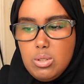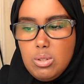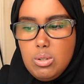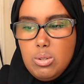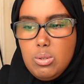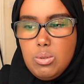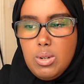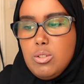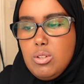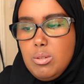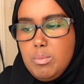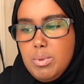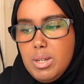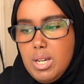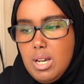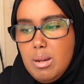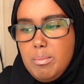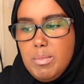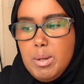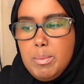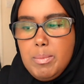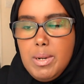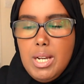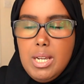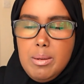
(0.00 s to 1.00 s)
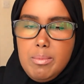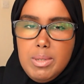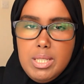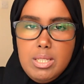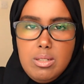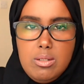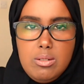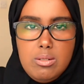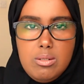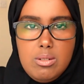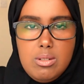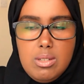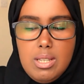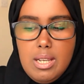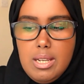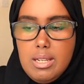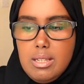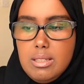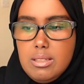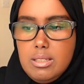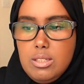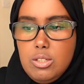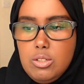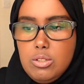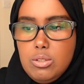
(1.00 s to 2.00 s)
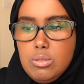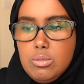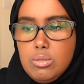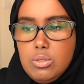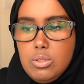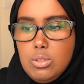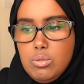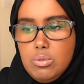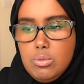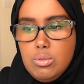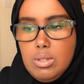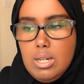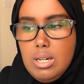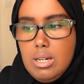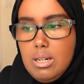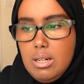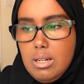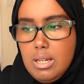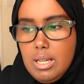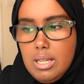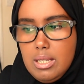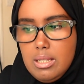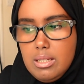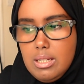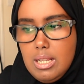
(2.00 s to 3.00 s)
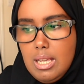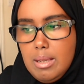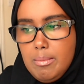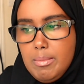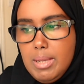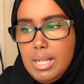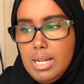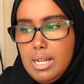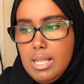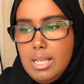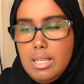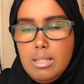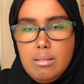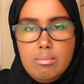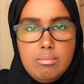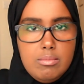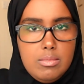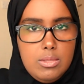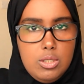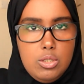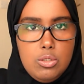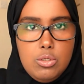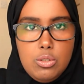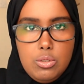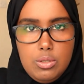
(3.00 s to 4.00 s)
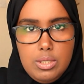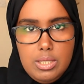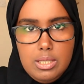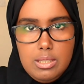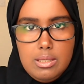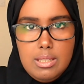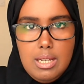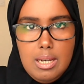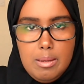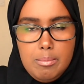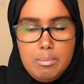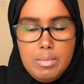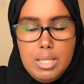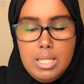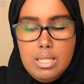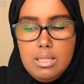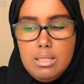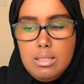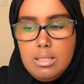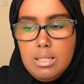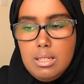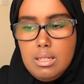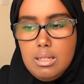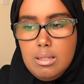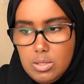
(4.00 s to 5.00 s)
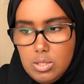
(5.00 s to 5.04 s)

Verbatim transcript: So to become a biomedical scientist, you know, so you are an M L A, you don't need that many uh,